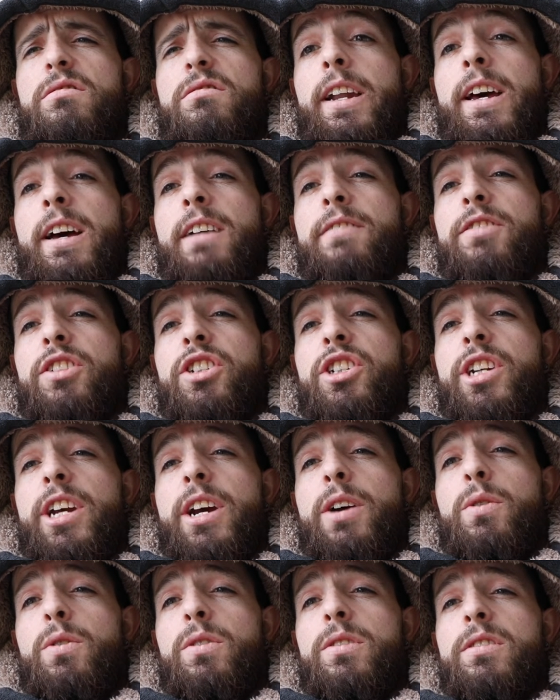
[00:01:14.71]
I haven't
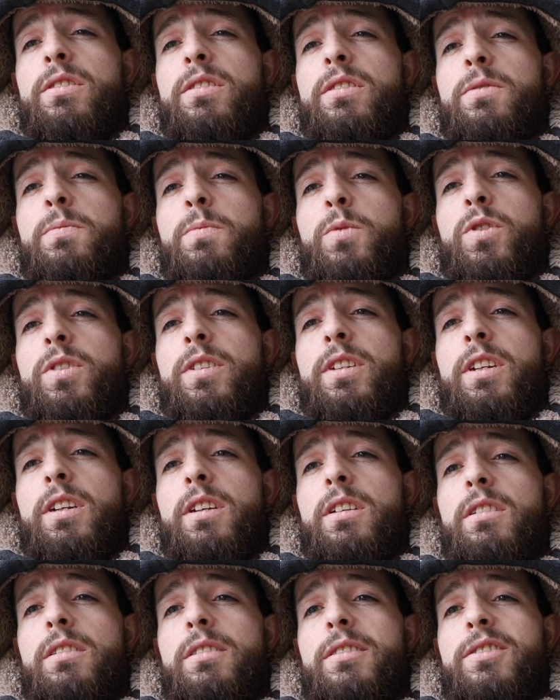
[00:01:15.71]
showered since
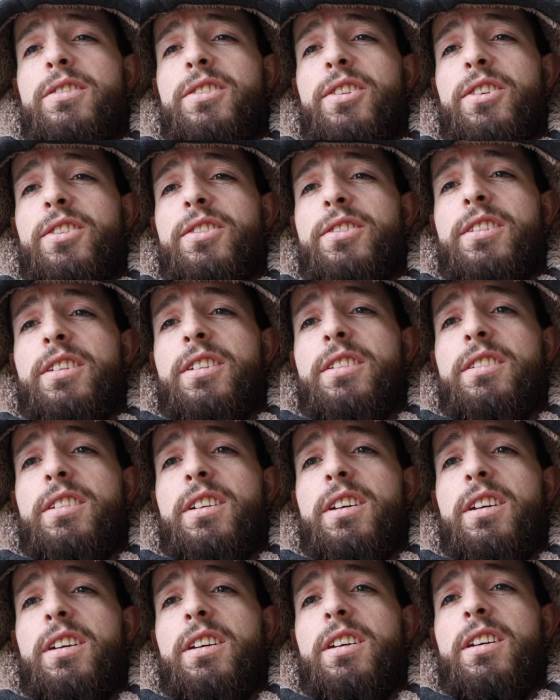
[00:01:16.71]
Monday. It's Thursday
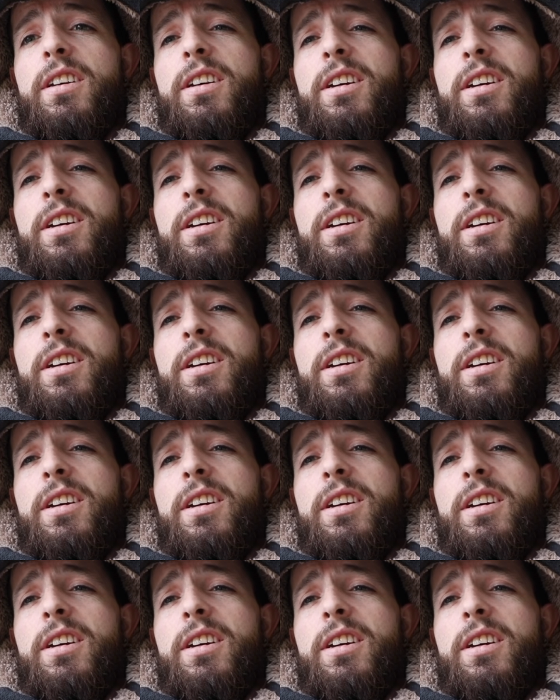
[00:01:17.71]
today.